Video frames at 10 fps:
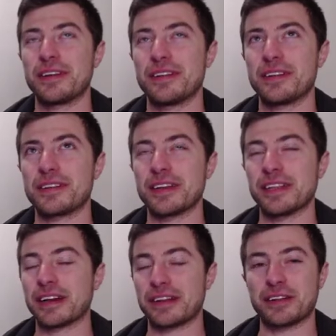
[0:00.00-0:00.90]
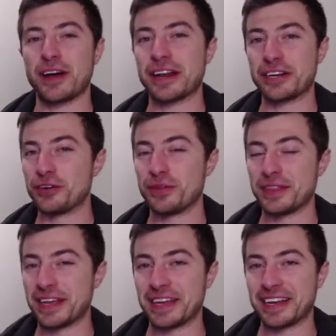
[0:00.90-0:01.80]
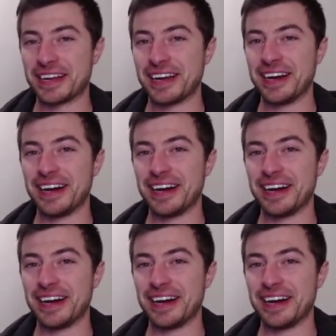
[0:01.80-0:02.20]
still an exciting new thing.